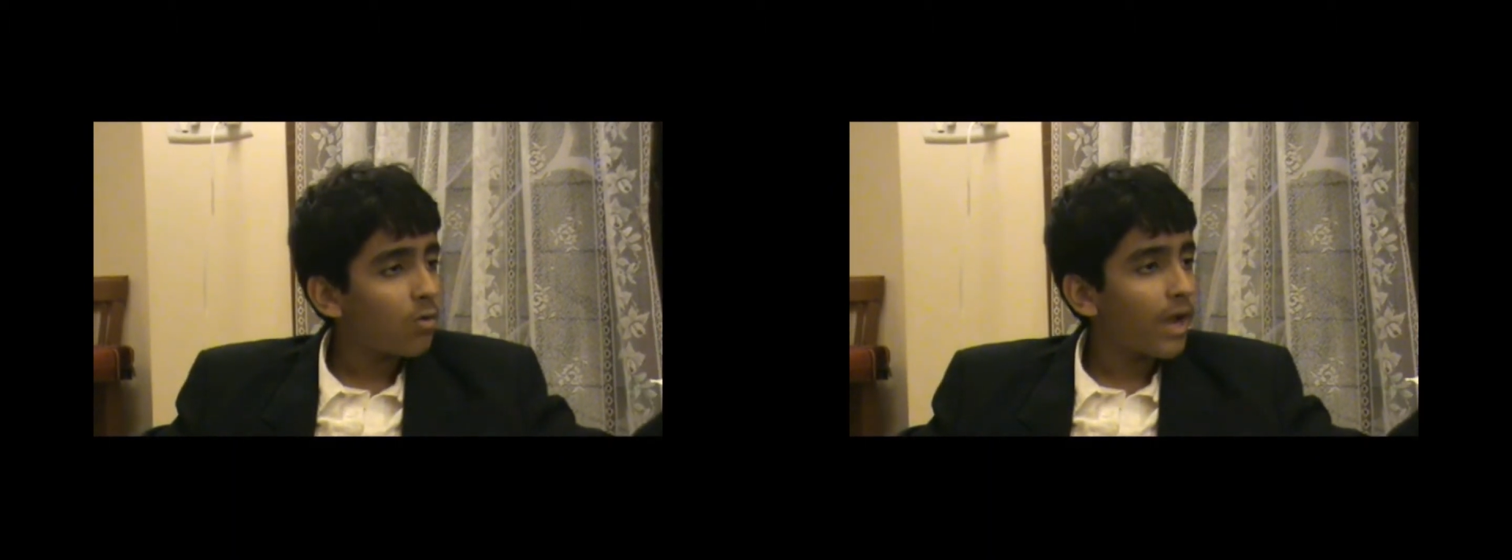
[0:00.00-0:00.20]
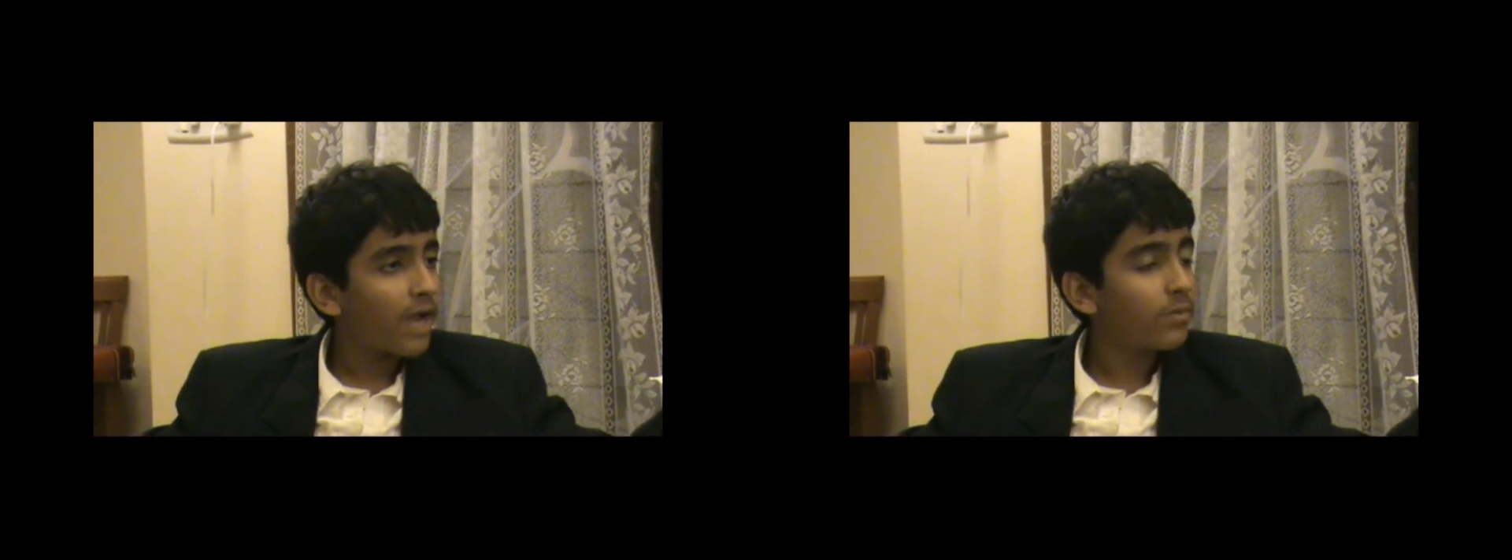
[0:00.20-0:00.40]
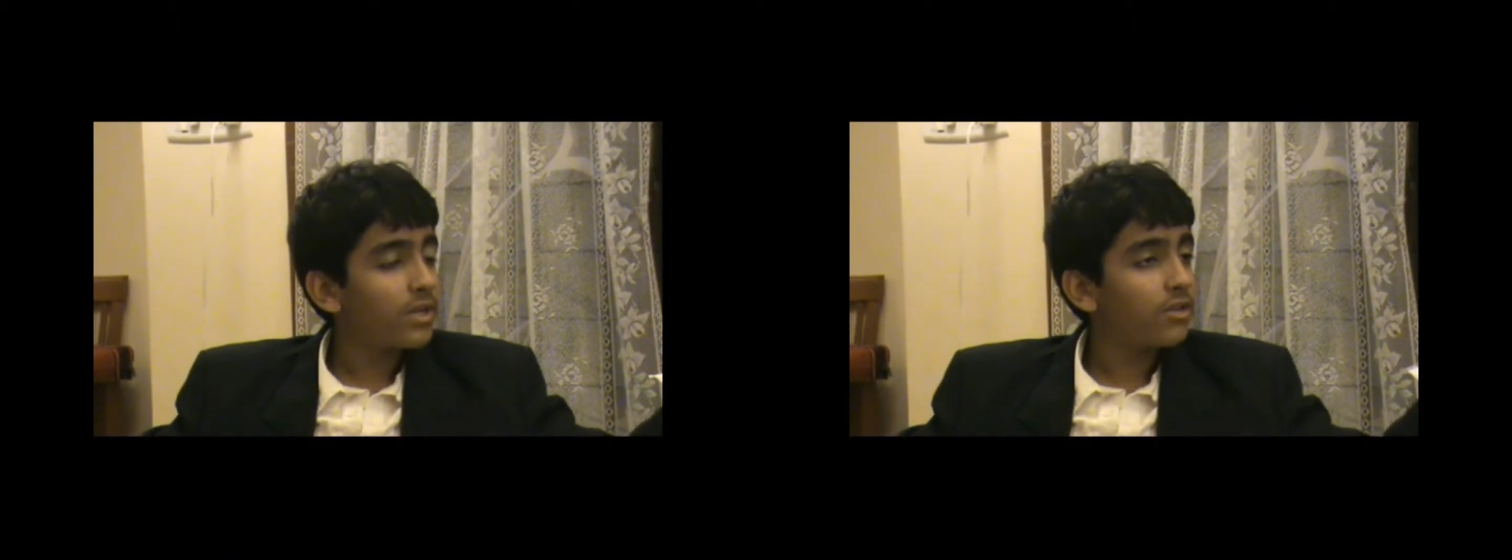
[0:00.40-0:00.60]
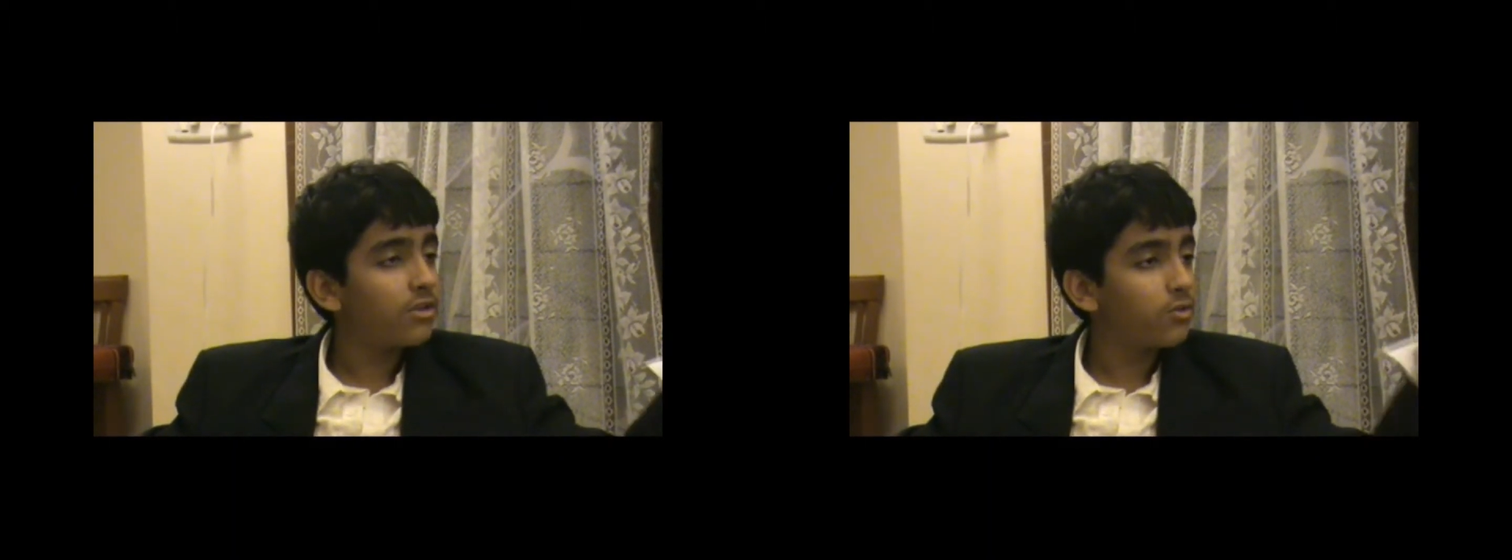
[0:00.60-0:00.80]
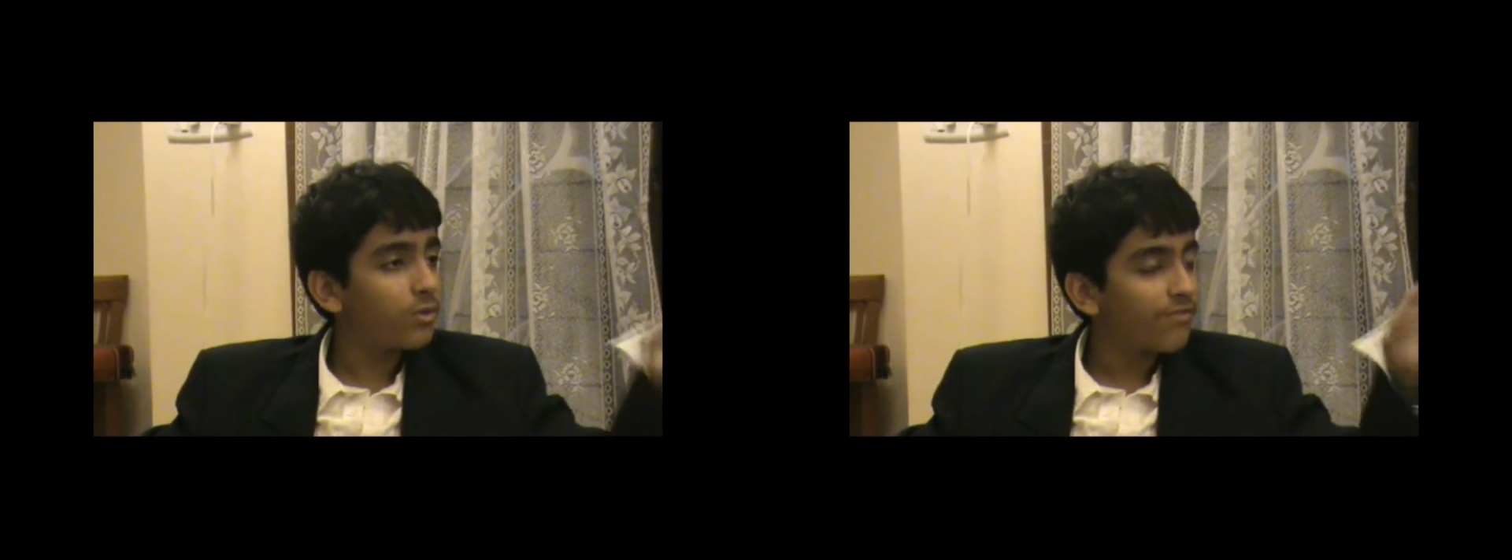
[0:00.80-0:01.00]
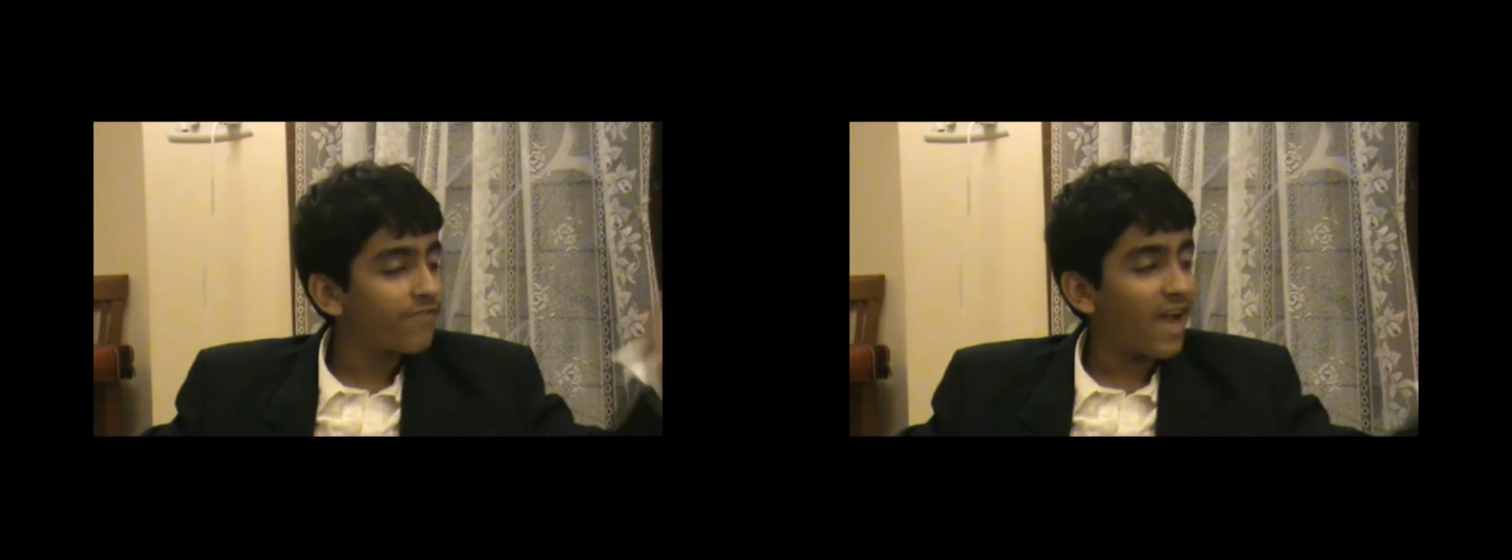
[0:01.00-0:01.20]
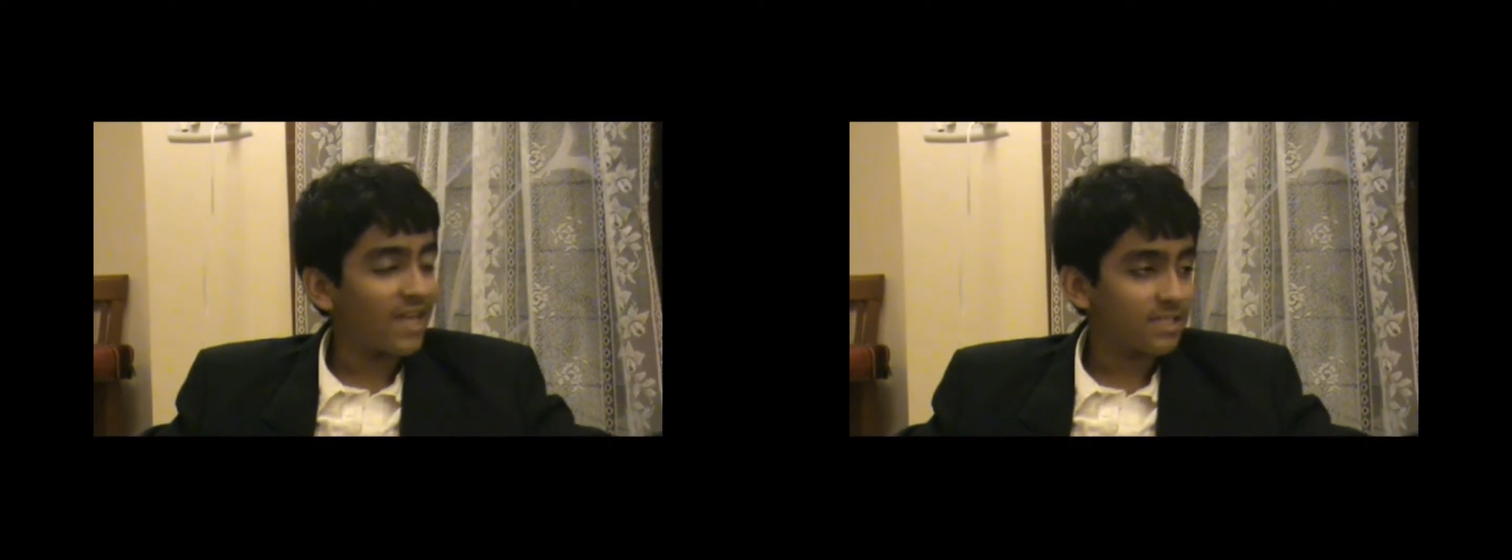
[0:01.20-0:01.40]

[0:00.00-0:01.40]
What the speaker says: and we need to do it fast.